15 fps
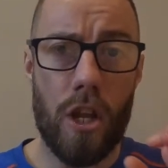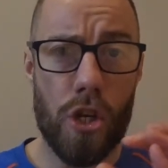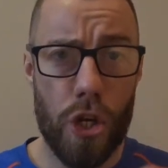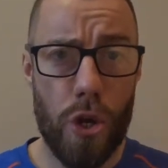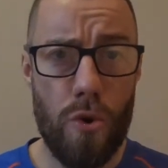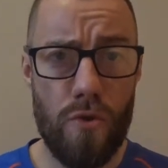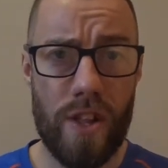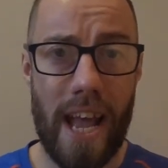
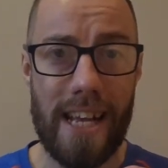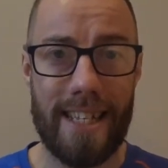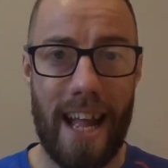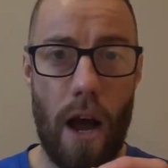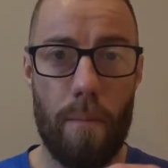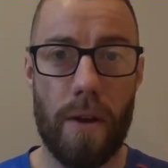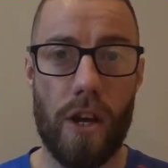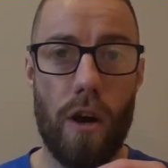Tuesday has
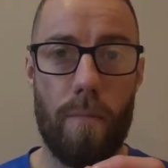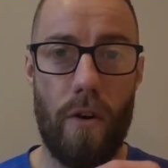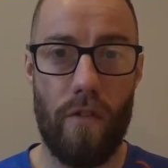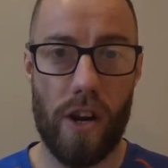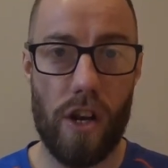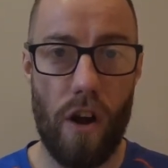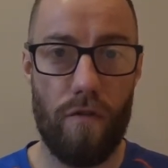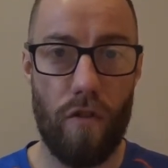now become a
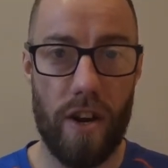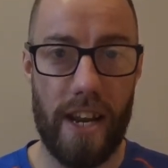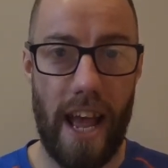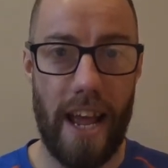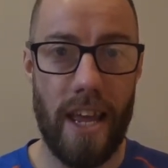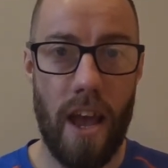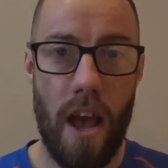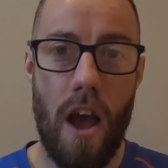recovery
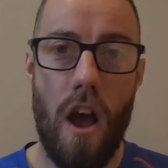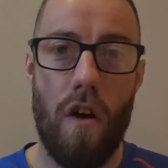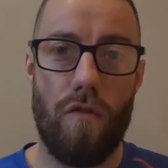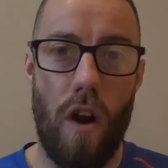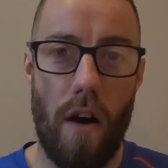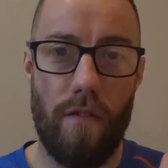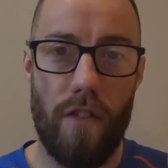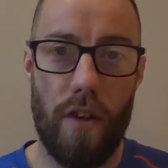day
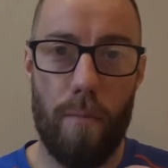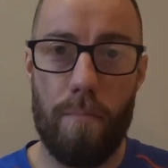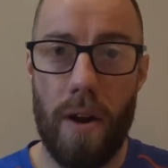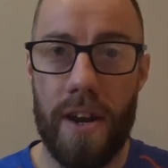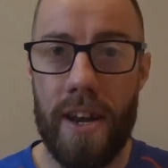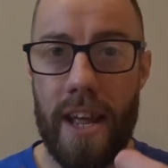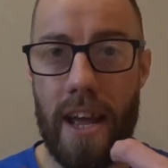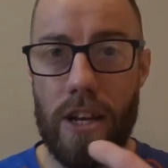rather than
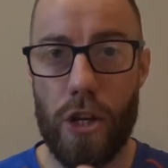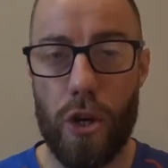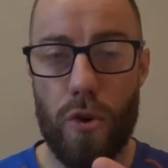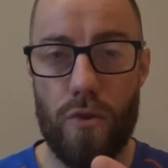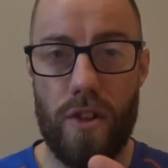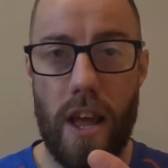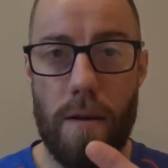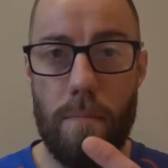Monday and
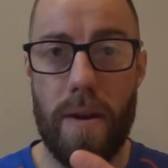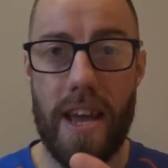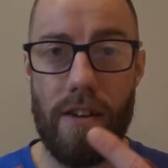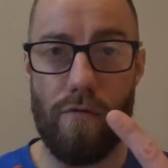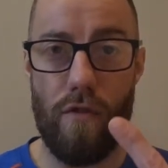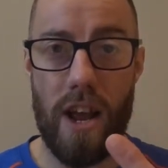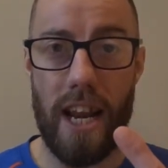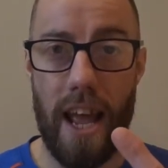Tuesday
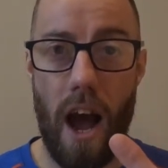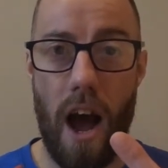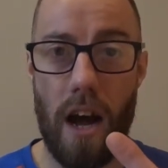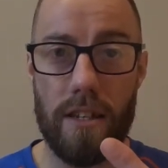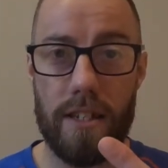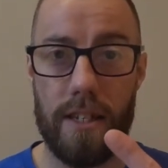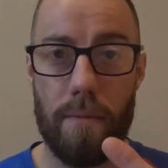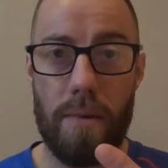being really
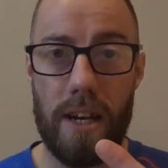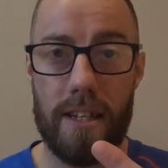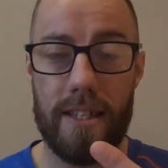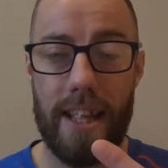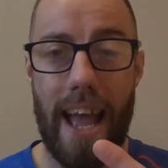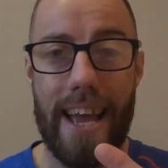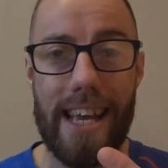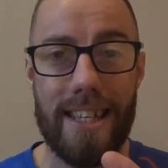hard stimulus
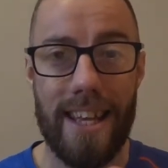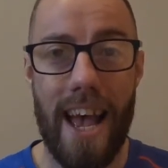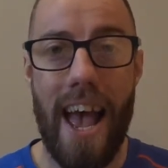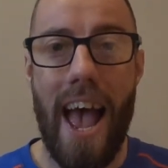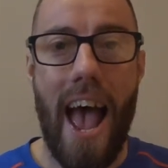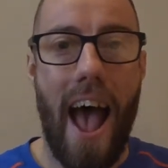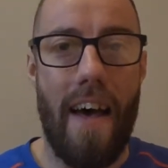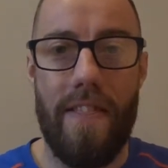days,
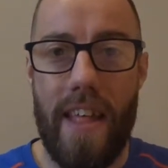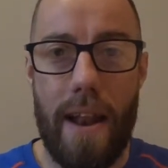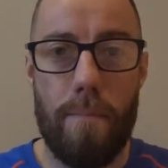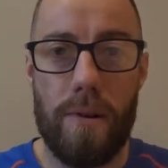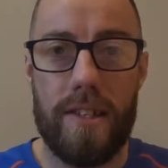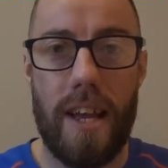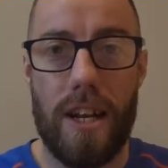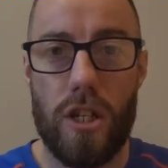and then
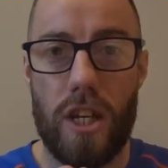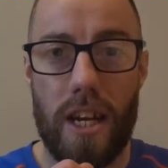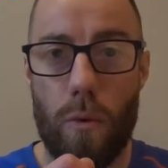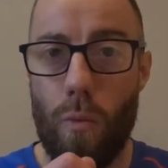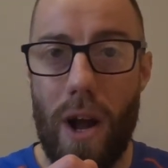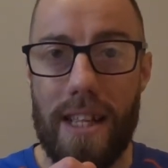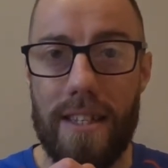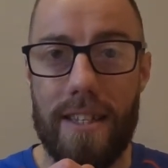potentially
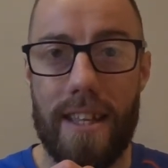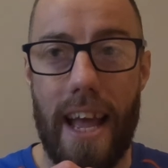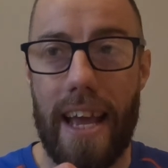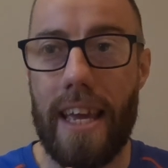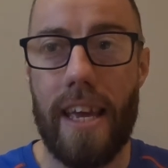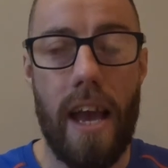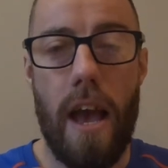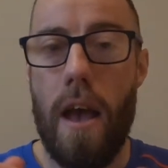
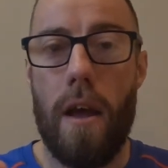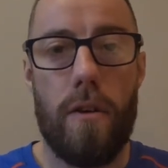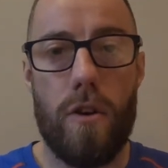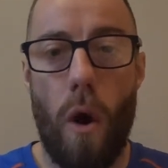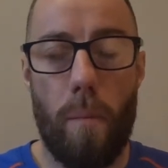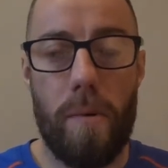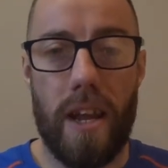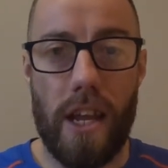Wednesday
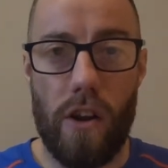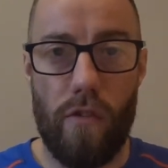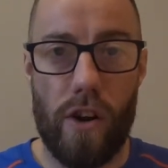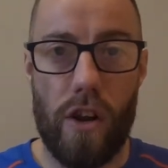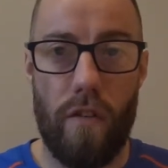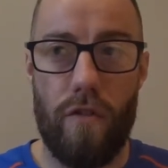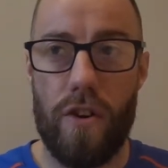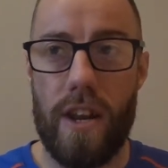not being a
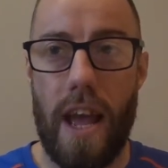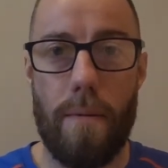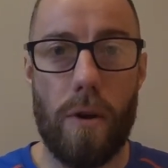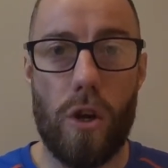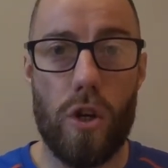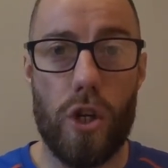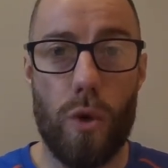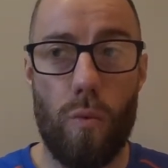recovery day
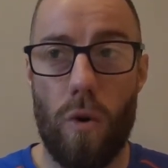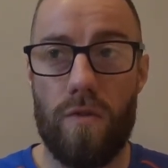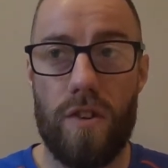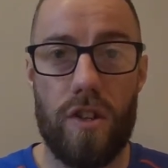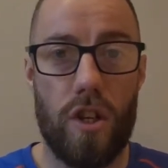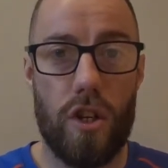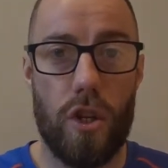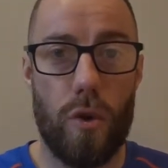because you
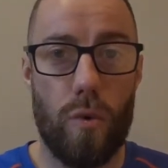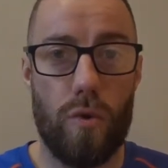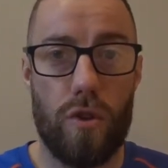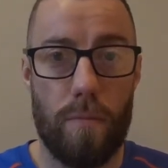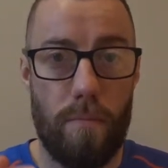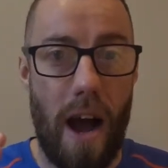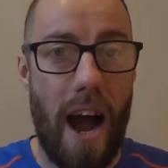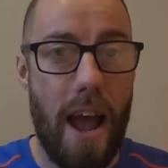wanted to do
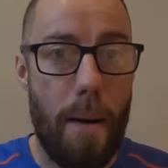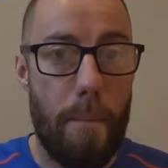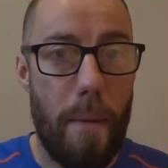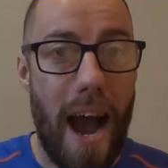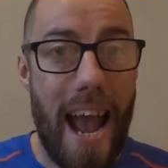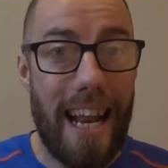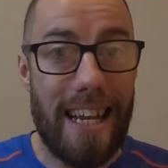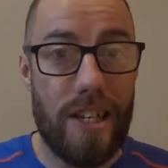some higher
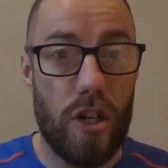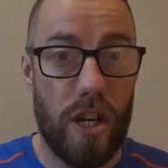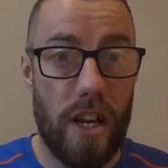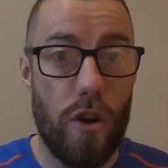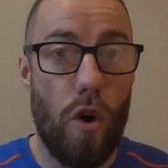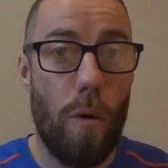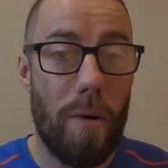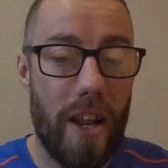mileage and a
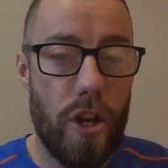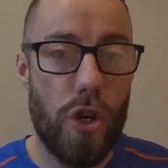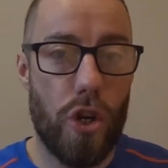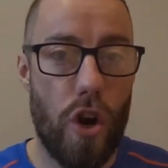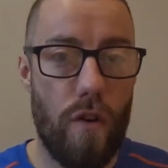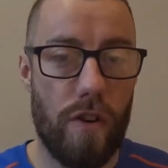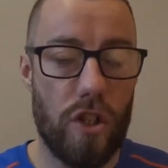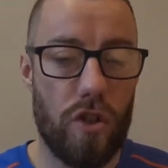normal
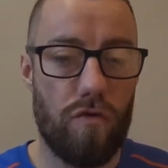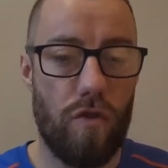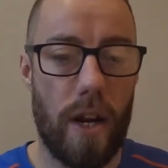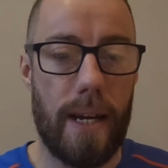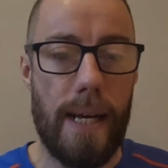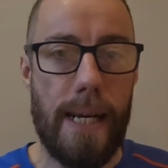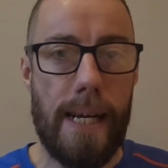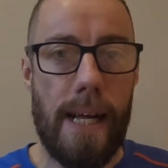endurance
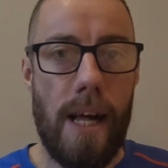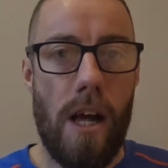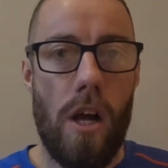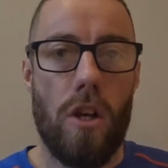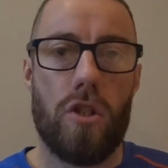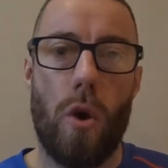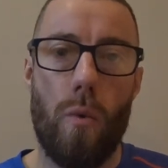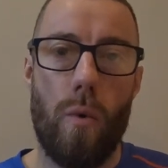run.
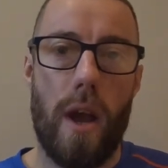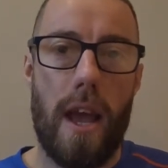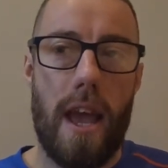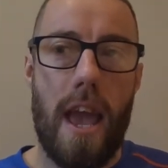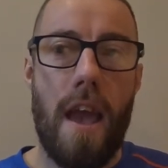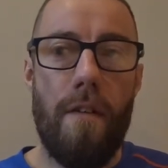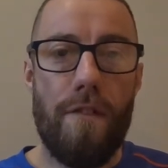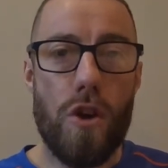So
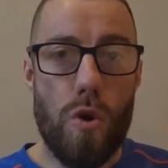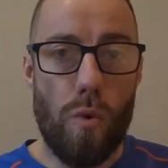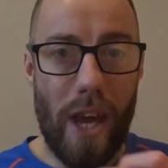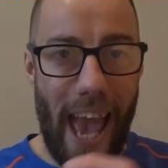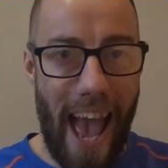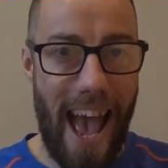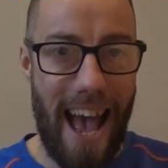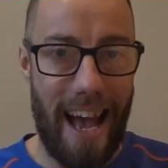if you
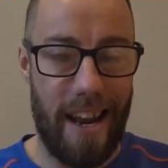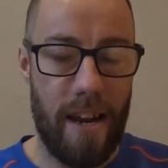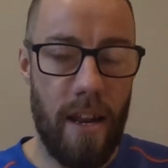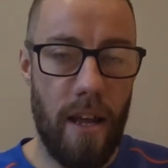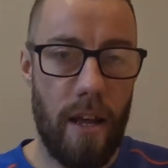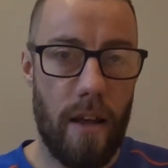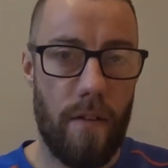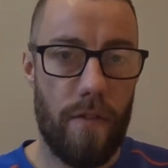can,
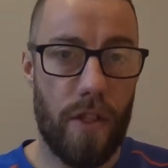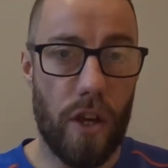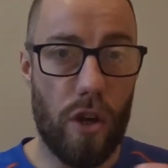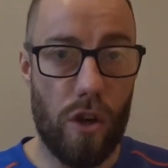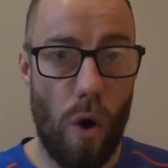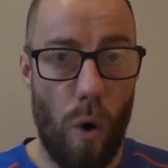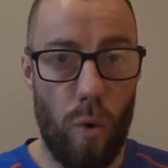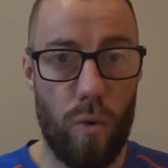the
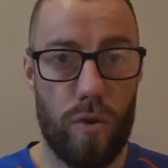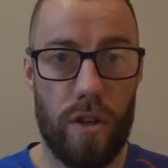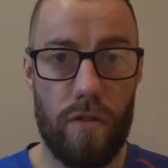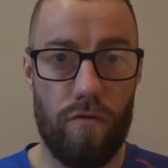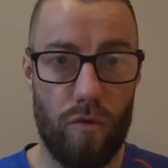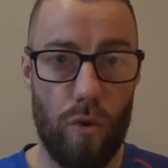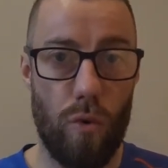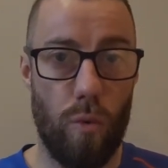
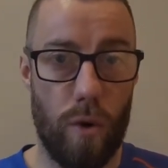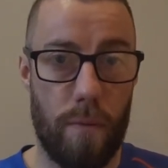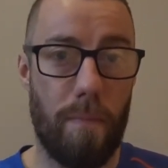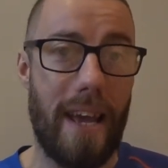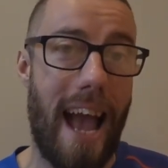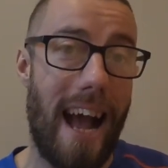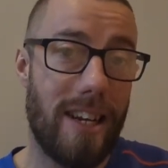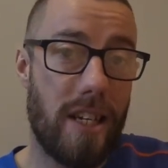golden rule would
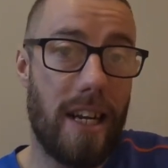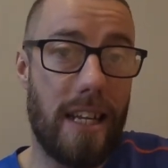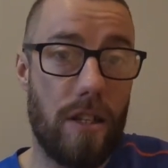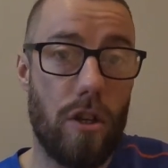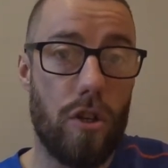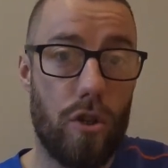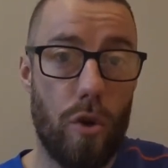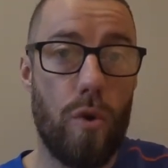be actually
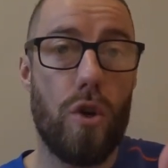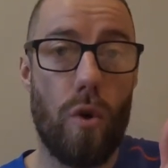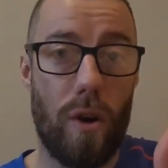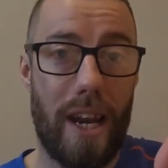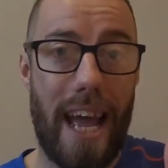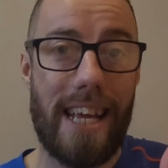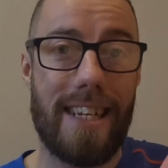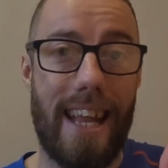to do your
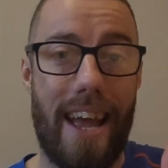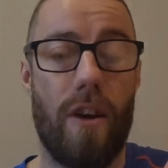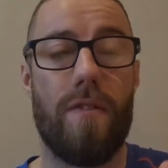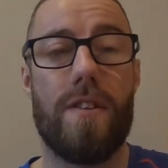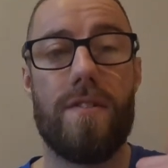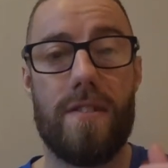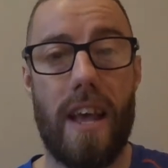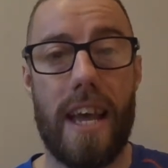leg day on
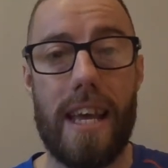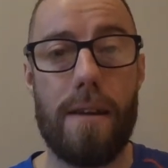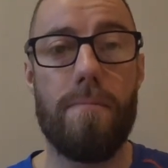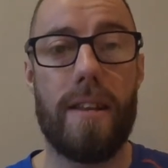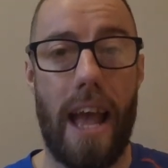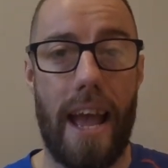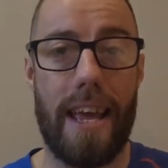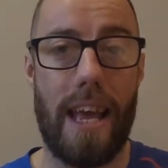the same
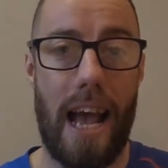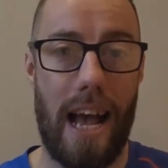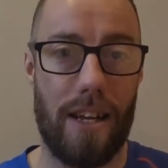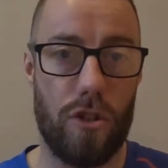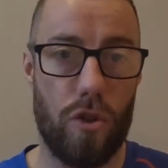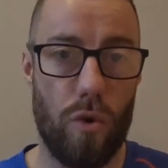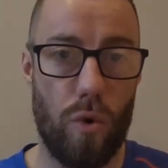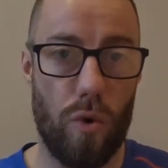day
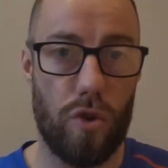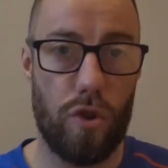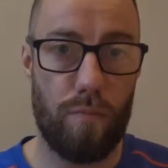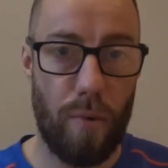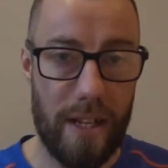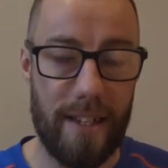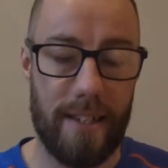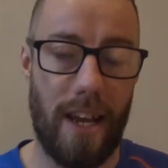as your
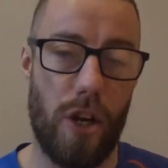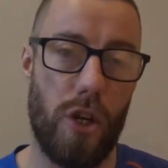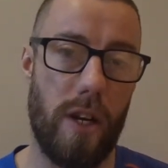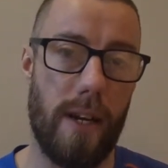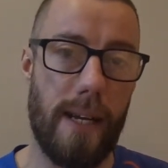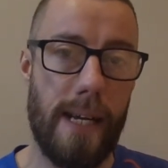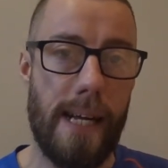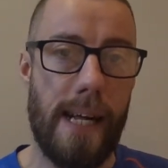sprint session,